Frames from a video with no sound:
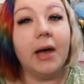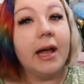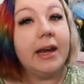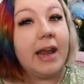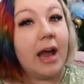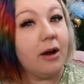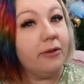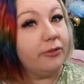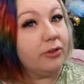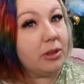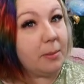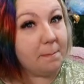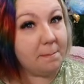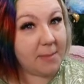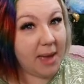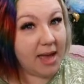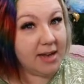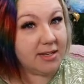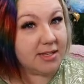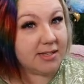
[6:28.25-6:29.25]
And now for the
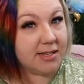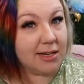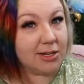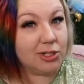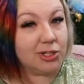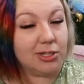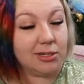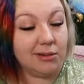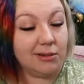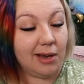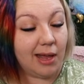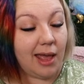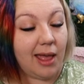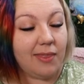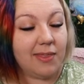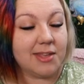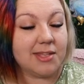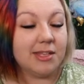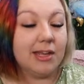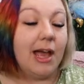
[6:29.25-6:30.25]
mat section,
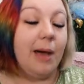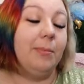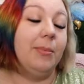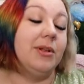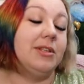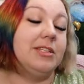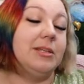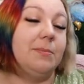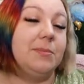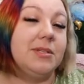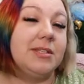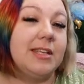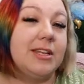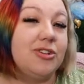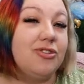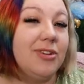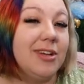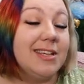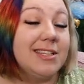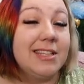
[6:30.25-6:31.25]
and there's a couple tips and
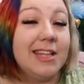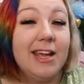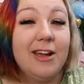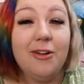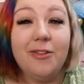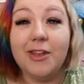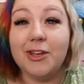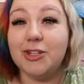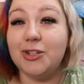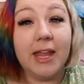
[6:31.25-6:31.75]
tricks there that,